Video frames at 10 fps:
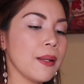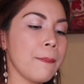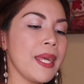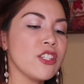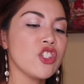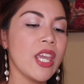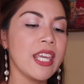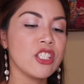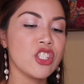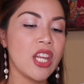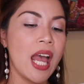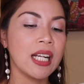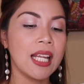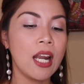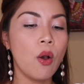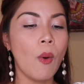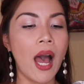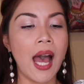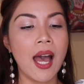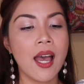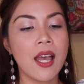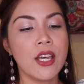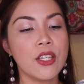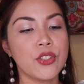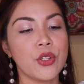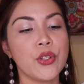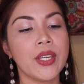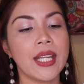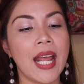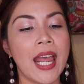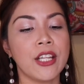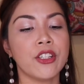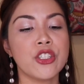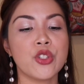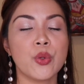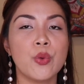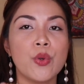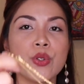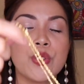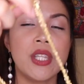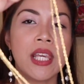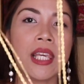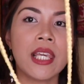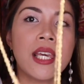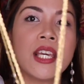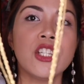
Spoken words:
May chain siyang dalawa. So you can either choose the